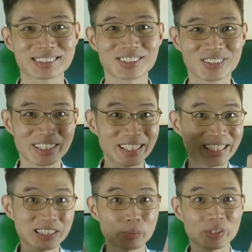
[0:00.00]
So in
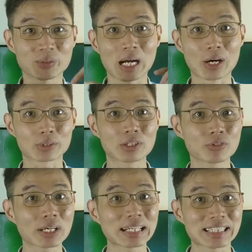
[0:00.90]
this video, I'll give
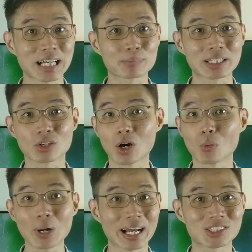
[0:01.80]
you guys an update
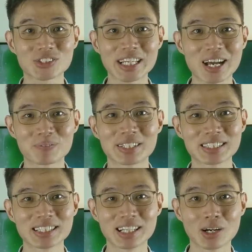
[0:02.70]
on what actually happened.